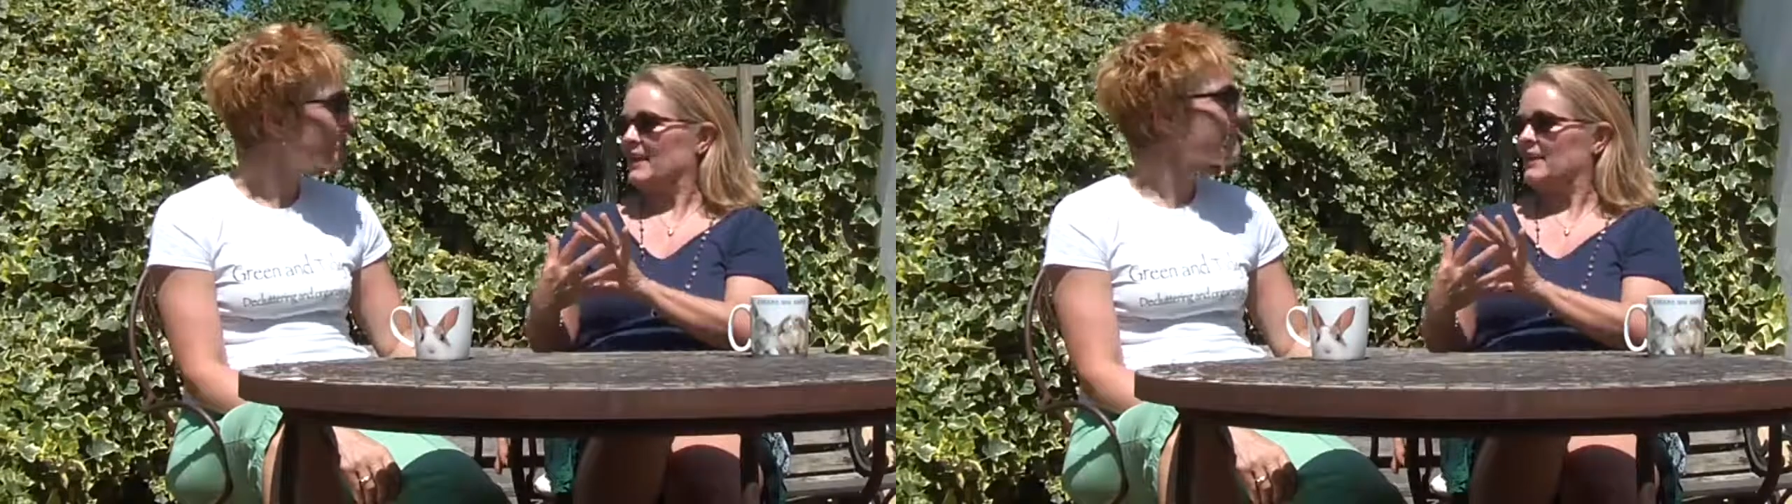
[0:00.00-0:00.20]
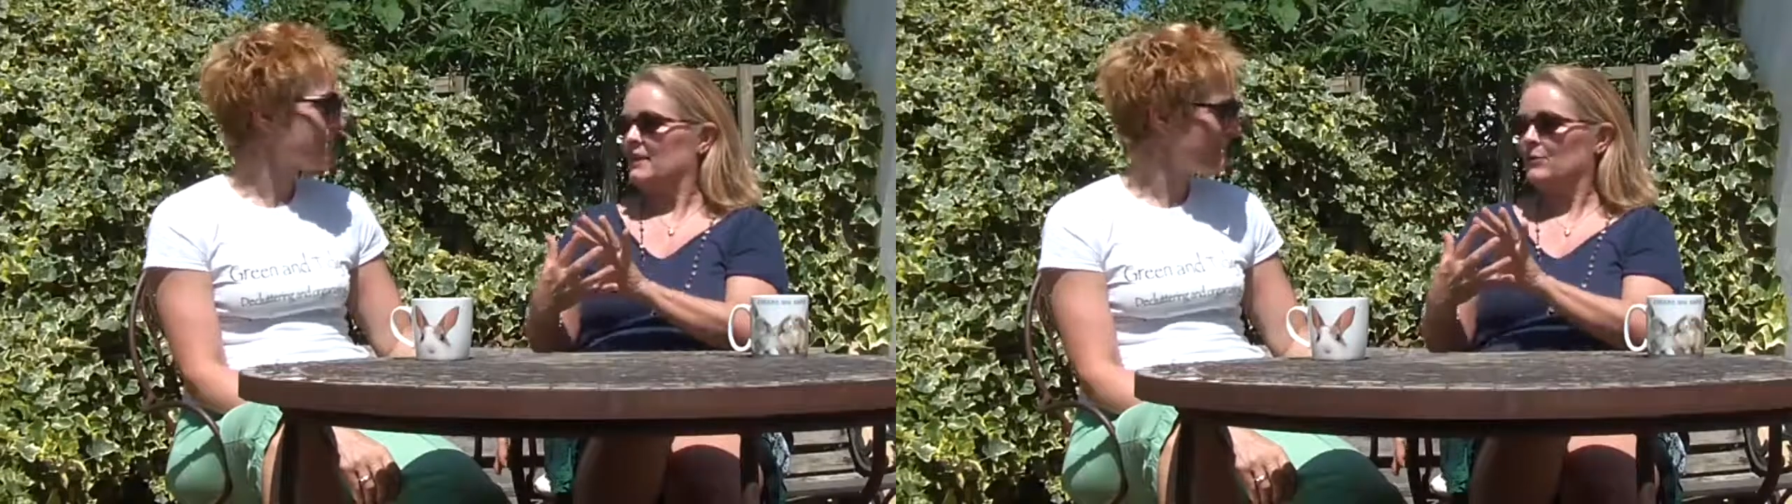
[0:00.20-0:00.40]

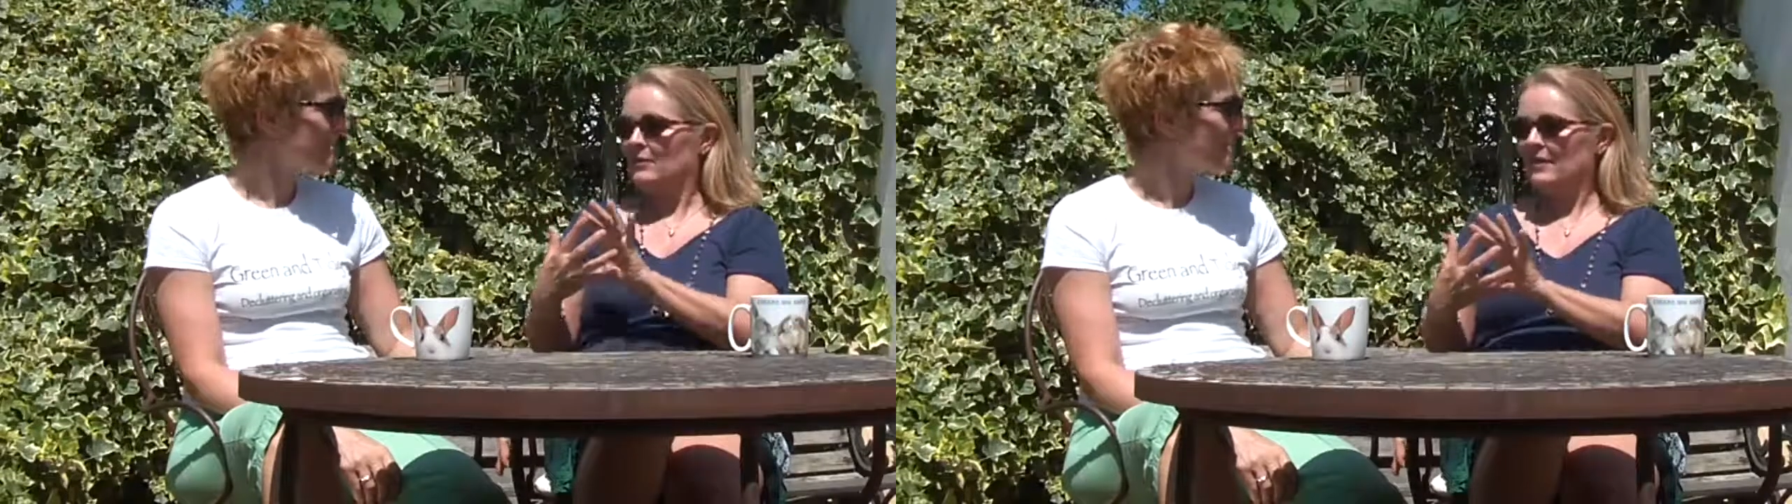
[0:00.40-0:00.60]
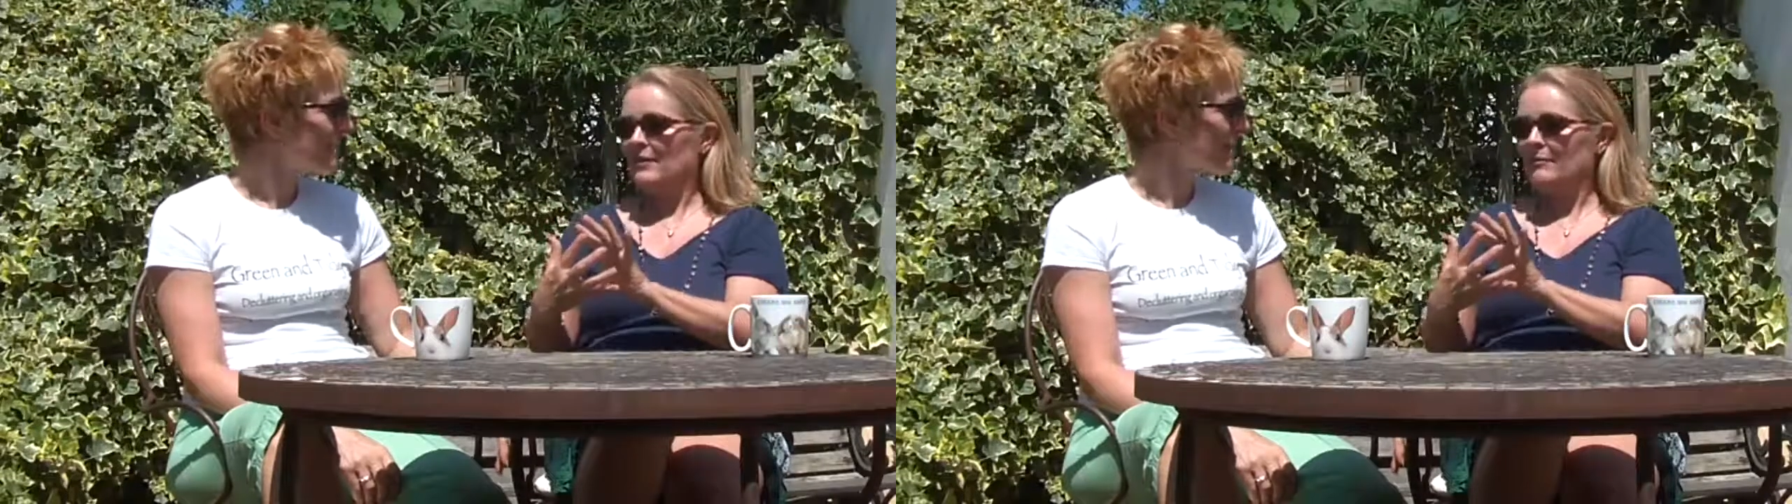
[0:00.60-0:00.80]

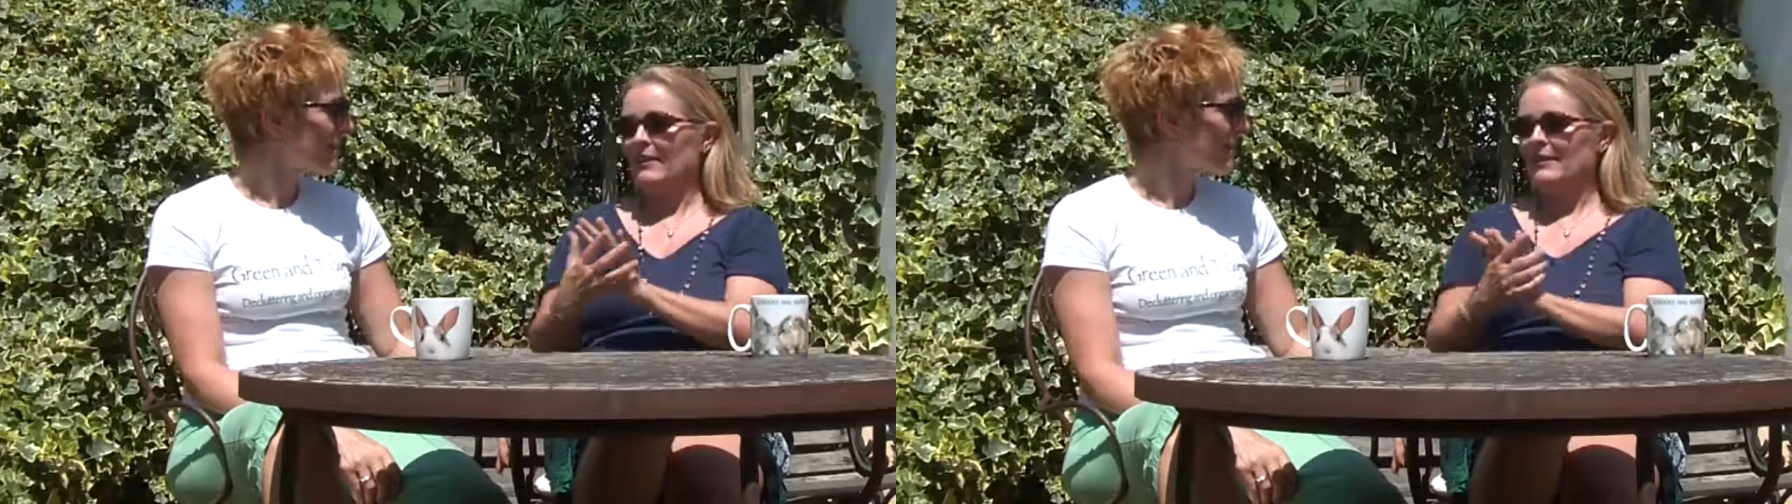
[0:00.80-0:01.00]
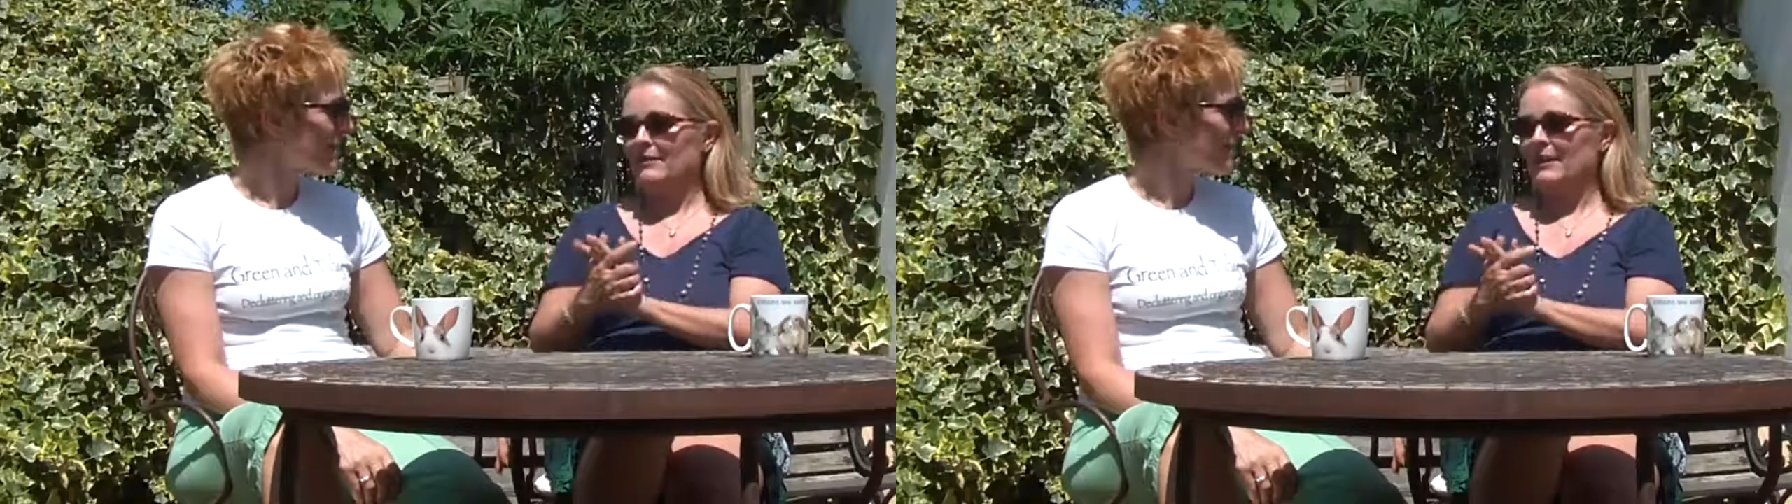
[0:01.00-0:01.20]

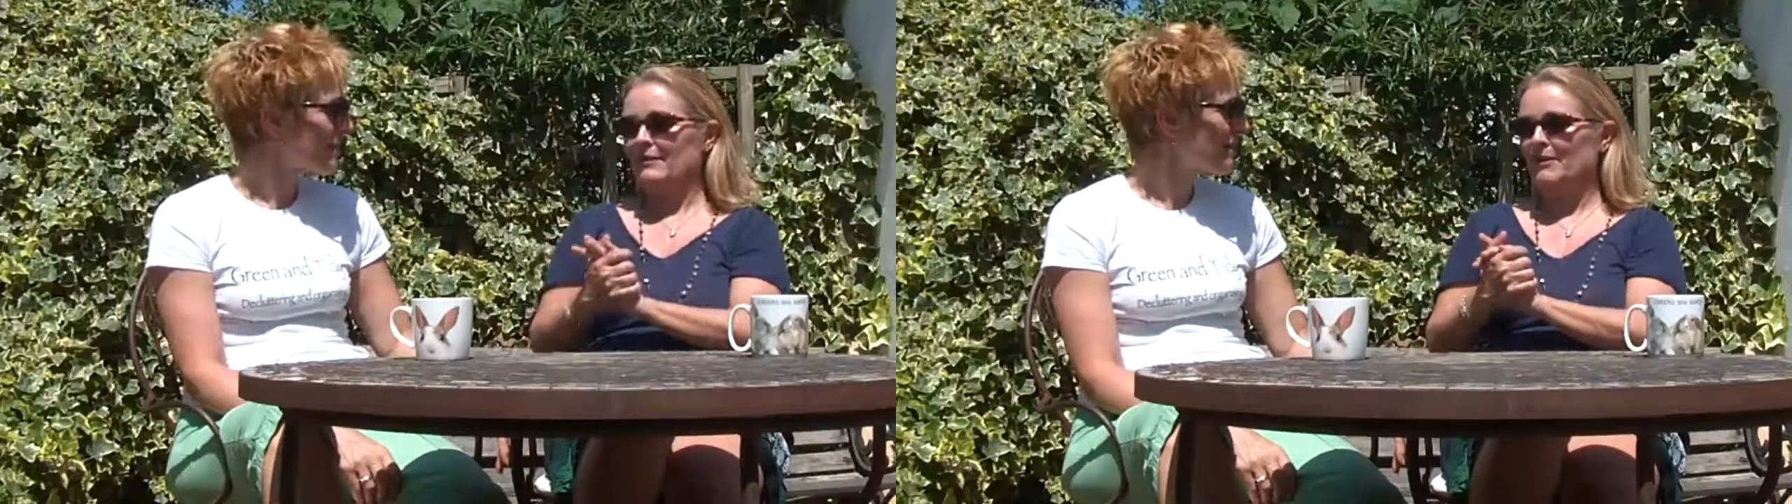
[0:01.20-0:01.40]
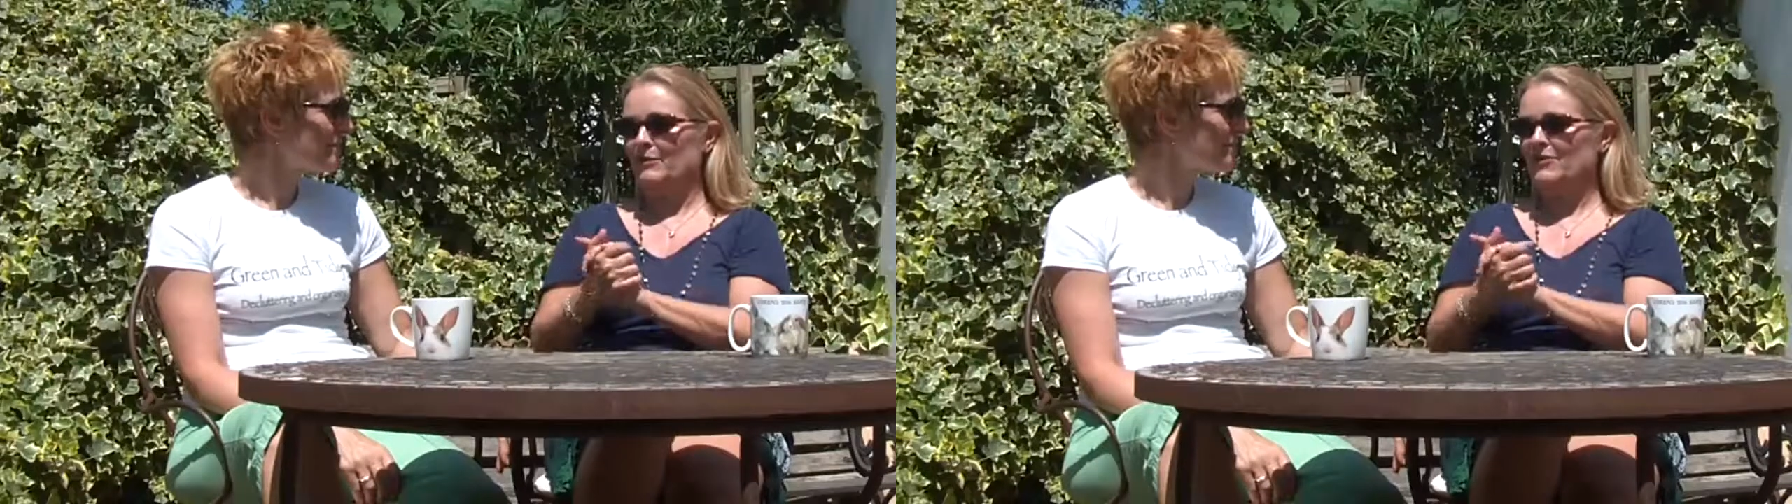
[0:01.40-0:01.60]

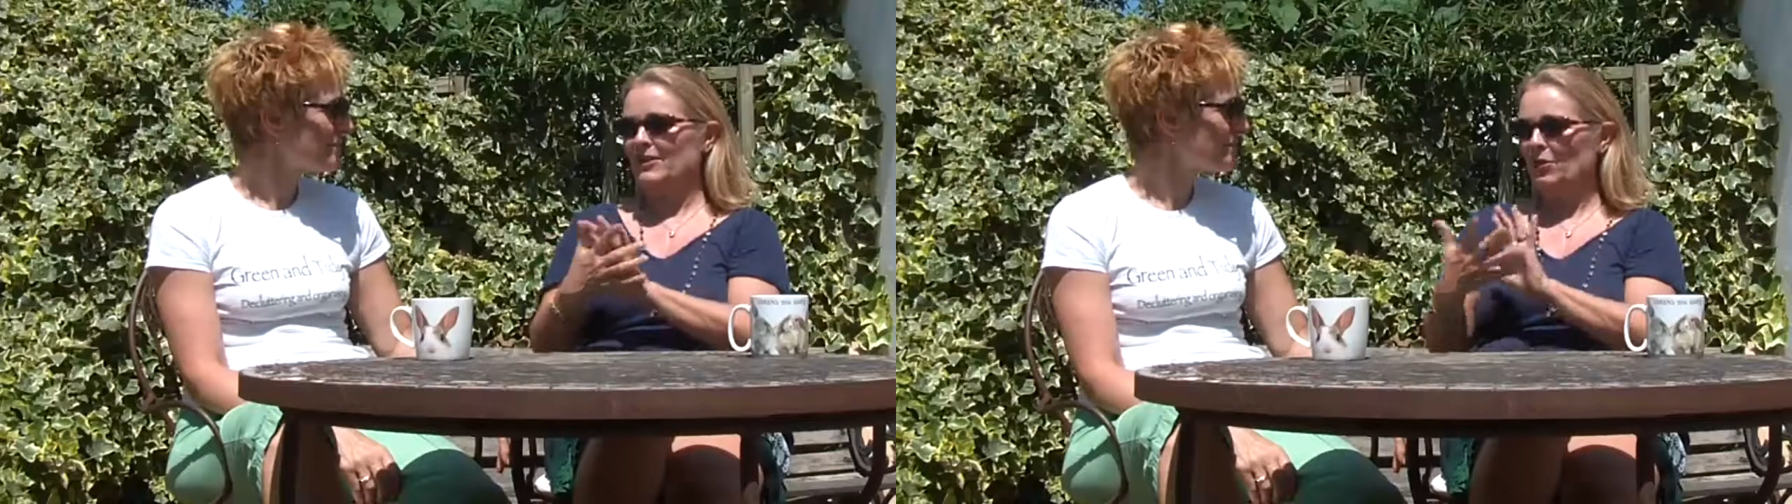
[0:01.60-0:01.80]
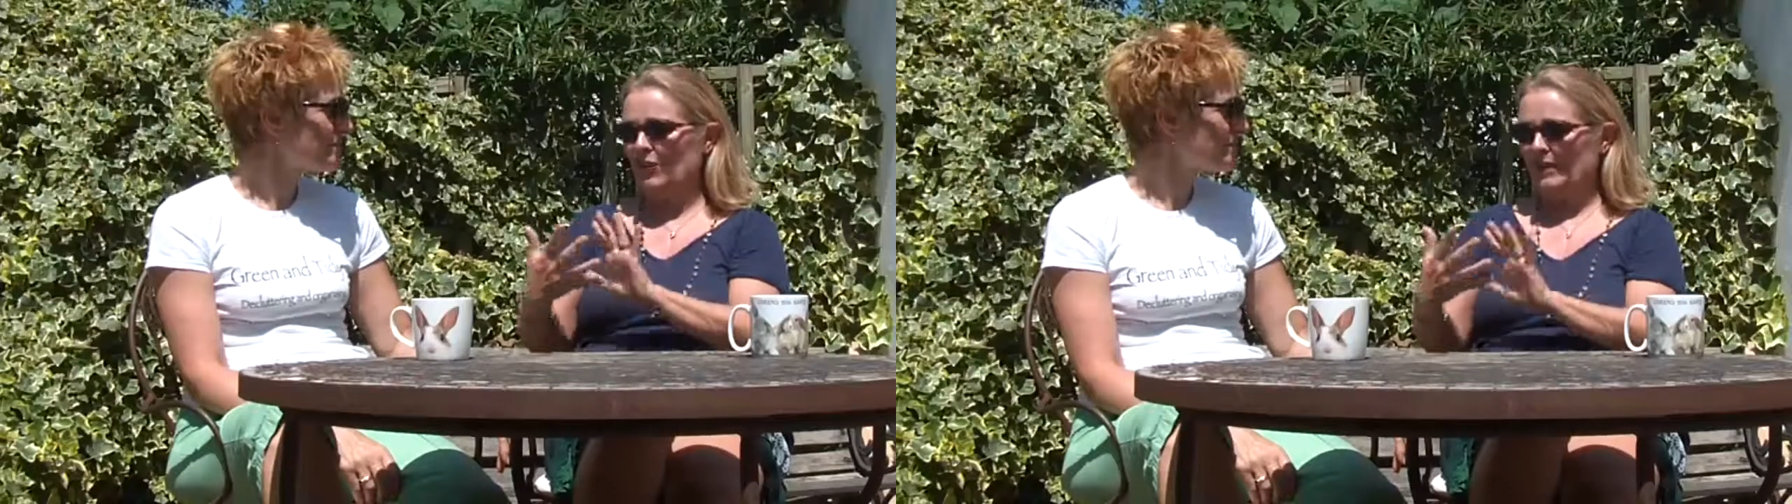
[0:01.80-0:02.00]
but it was
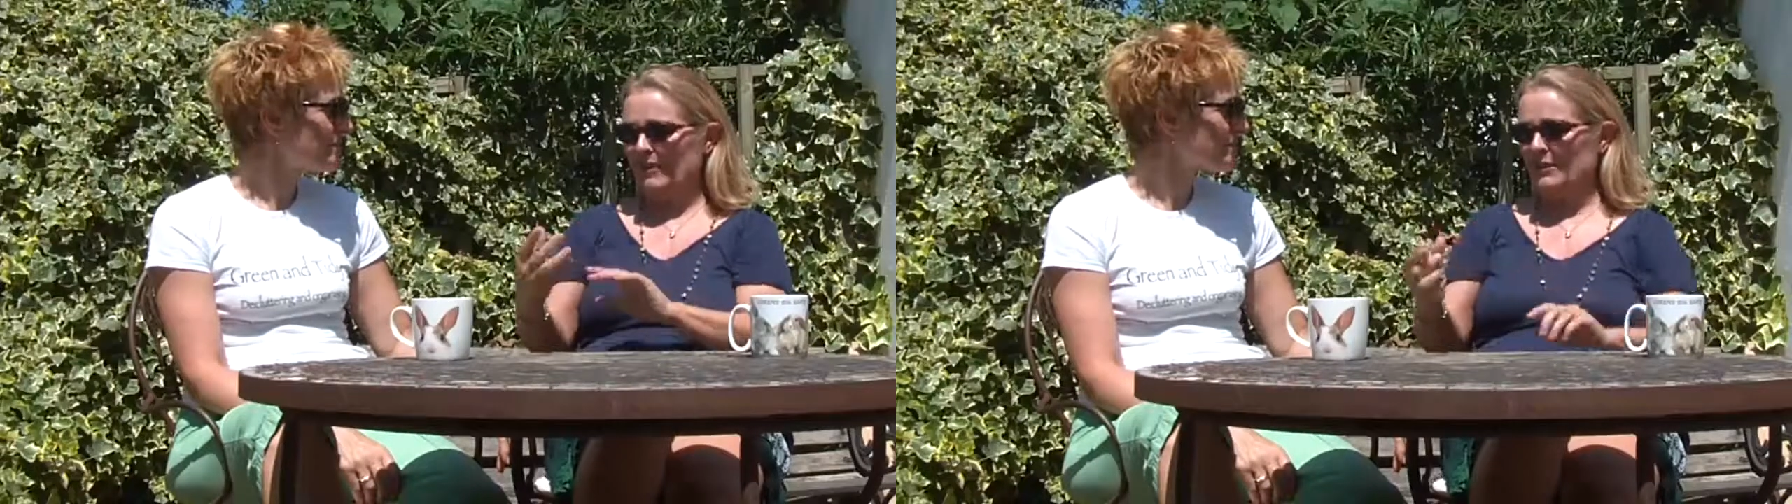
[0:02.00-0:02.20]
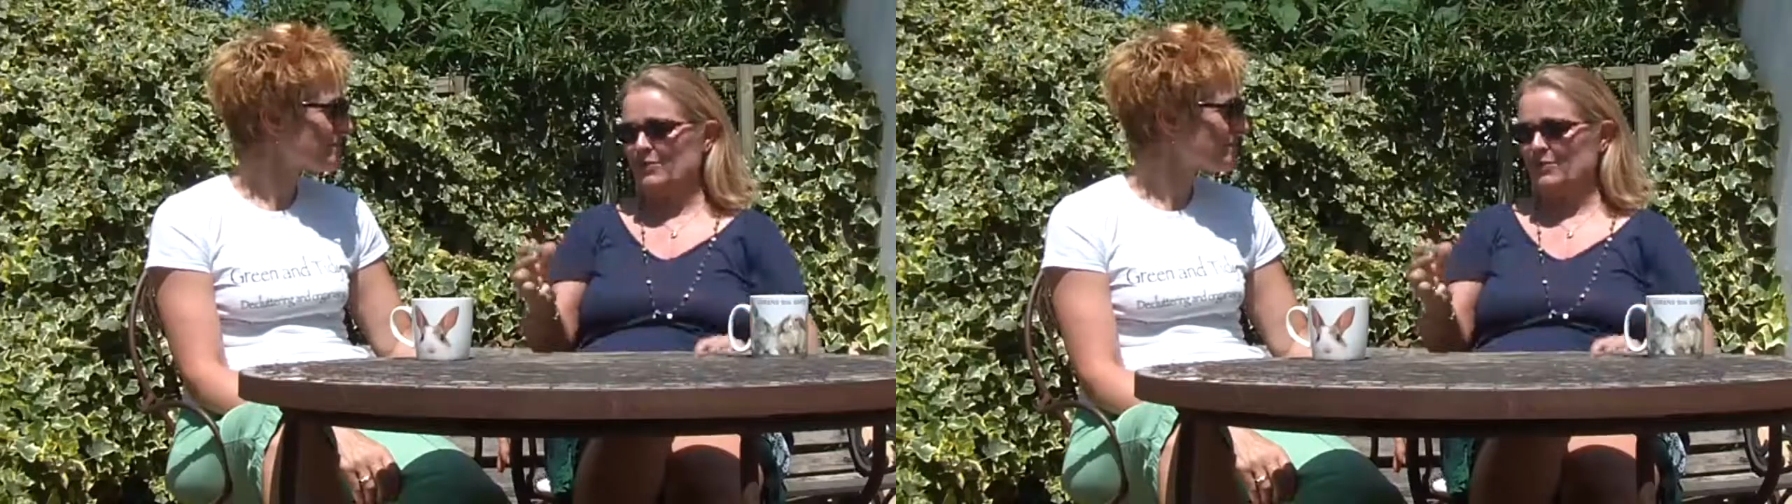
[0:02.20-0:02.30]
annoying me.